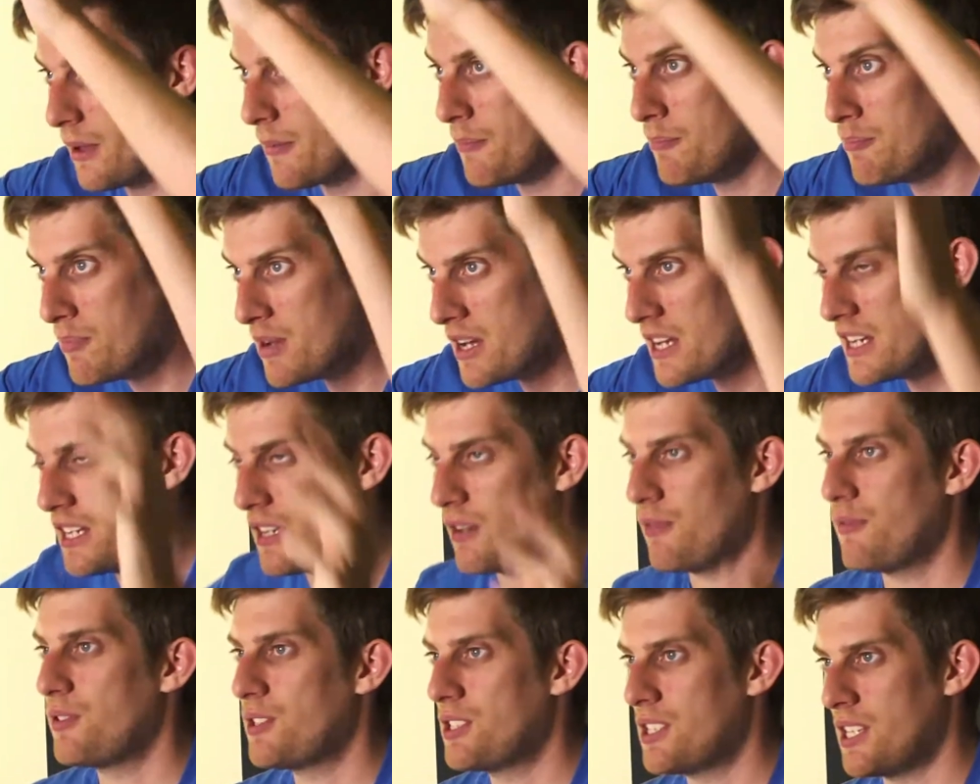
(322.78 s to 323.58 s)

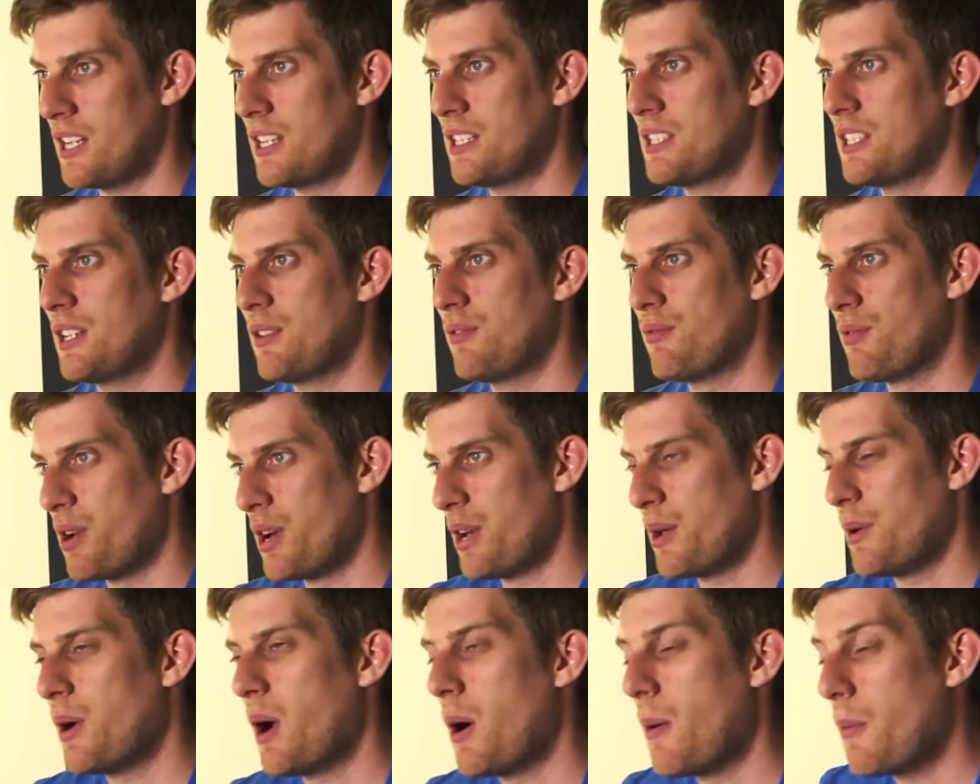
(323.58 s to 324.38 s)
immediate vicinity
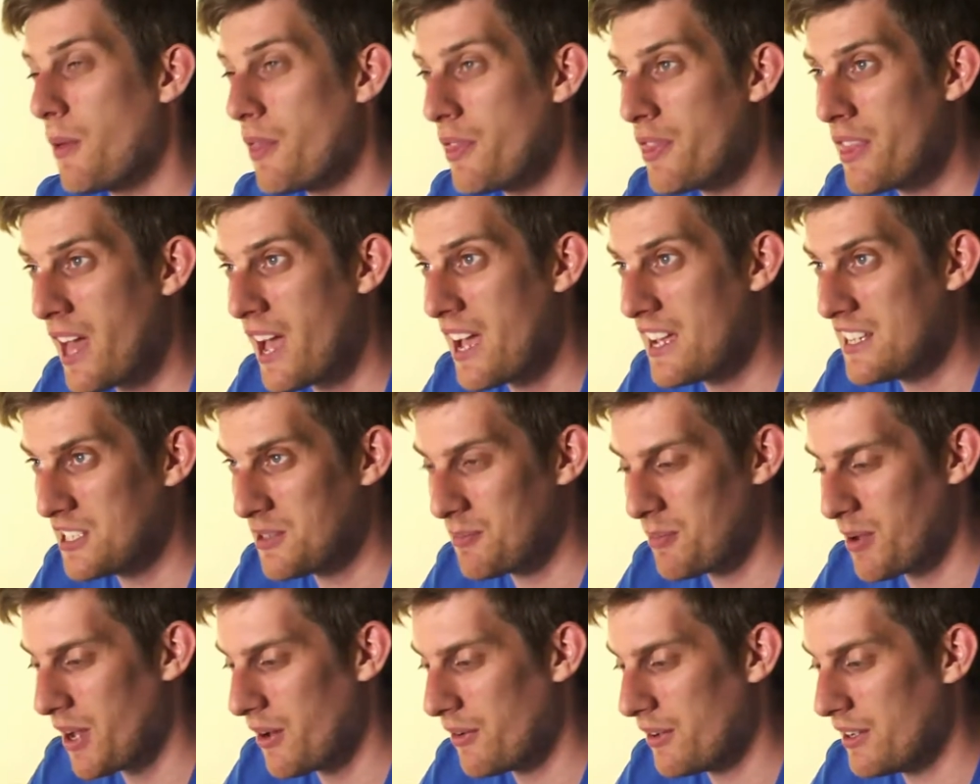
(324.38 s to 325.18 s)
really well, but that is
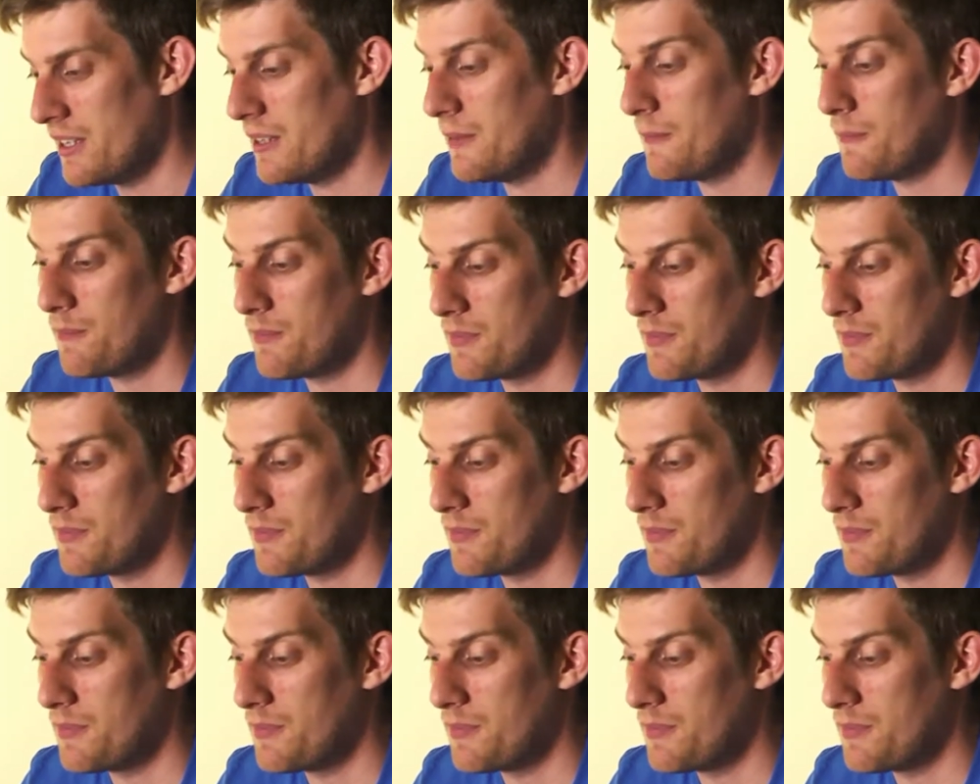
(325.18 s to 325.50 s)
about it.